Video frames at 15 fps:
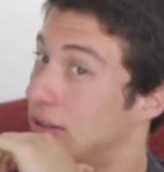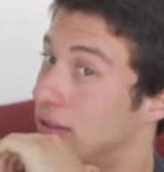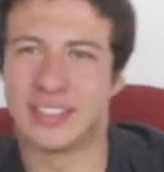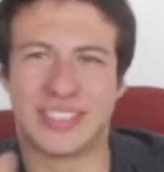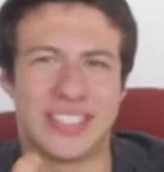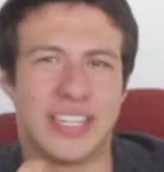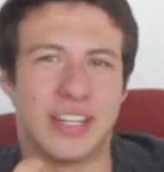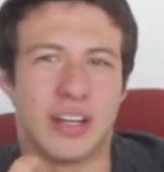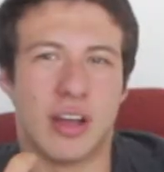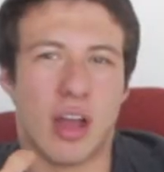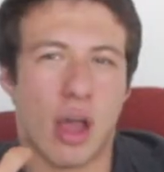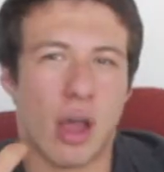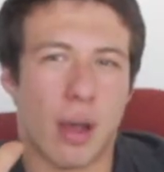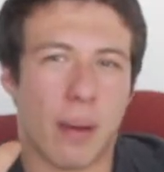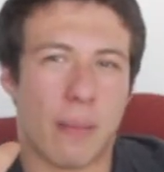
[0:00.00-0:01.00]
See,
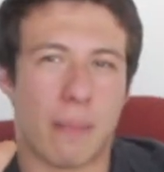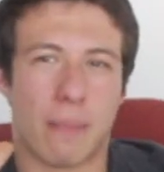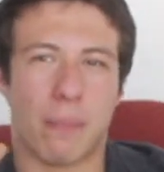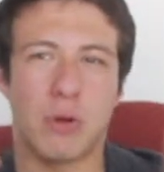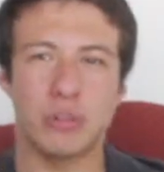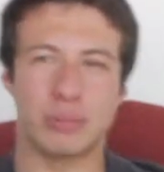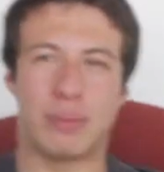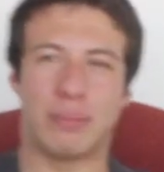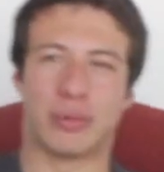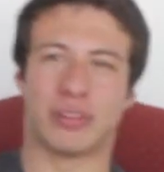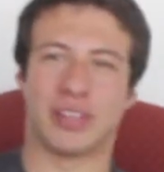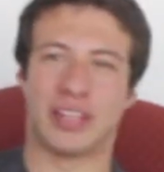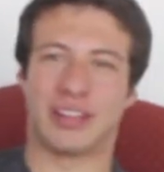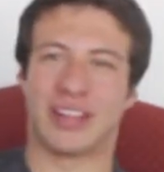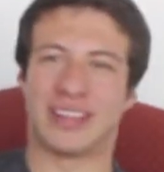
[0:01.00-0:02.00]
most people
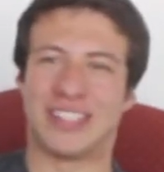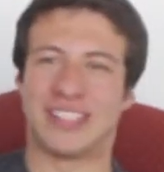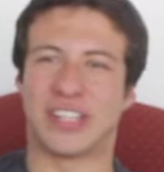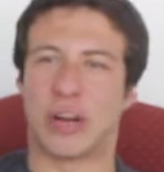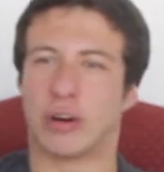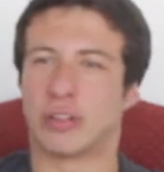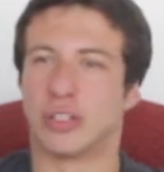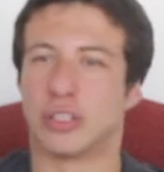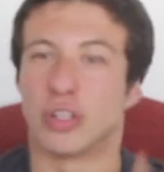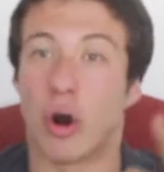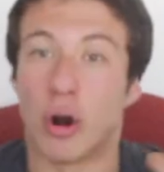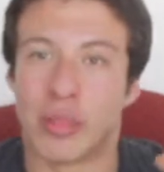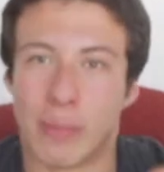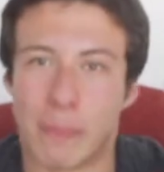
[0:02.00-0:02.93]
think that these characters are